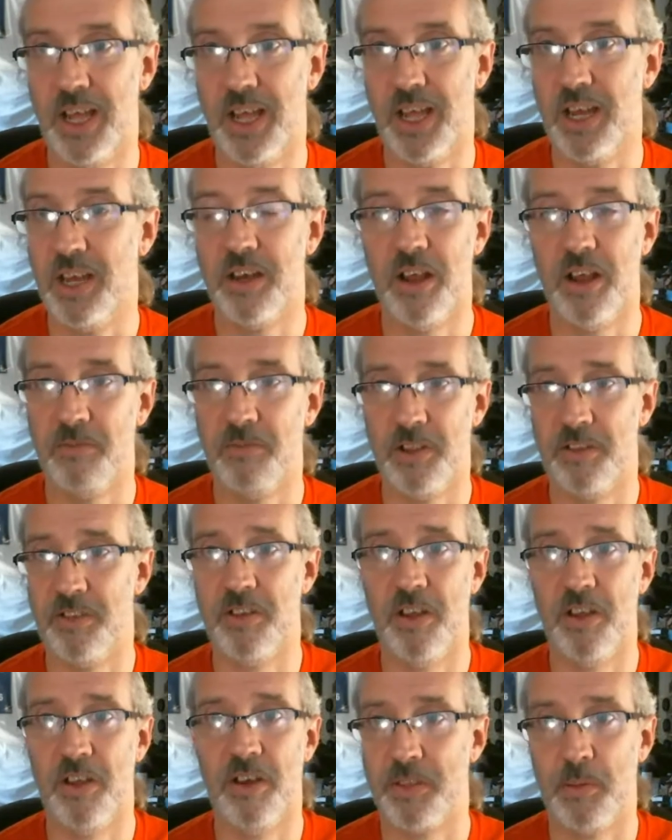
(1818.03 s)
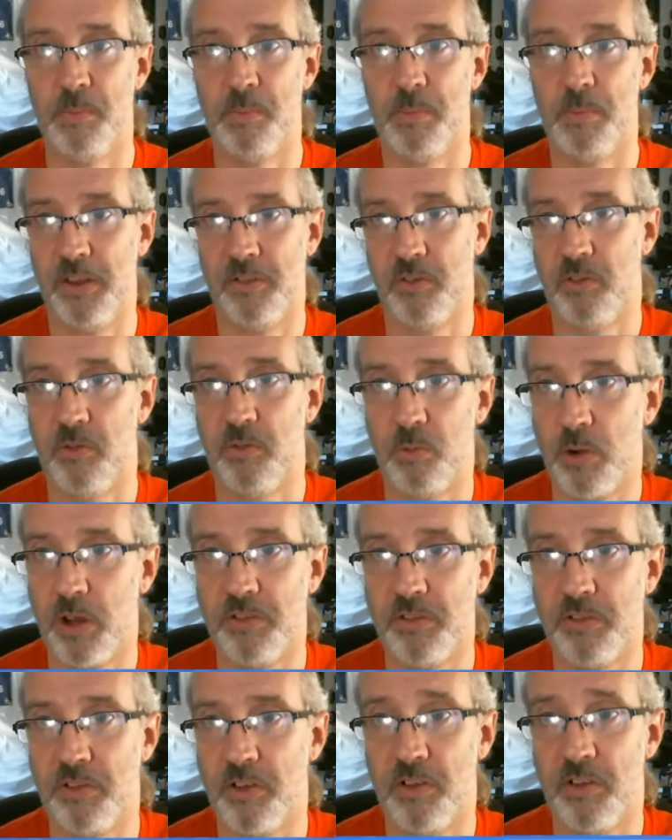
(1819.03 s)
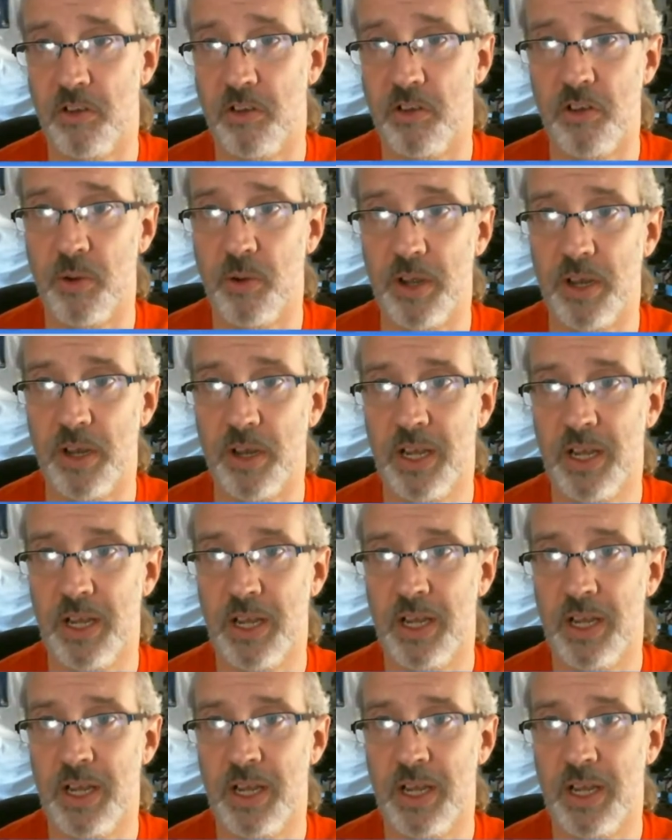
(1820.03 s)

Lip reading: in and of itself, the best reason to do it.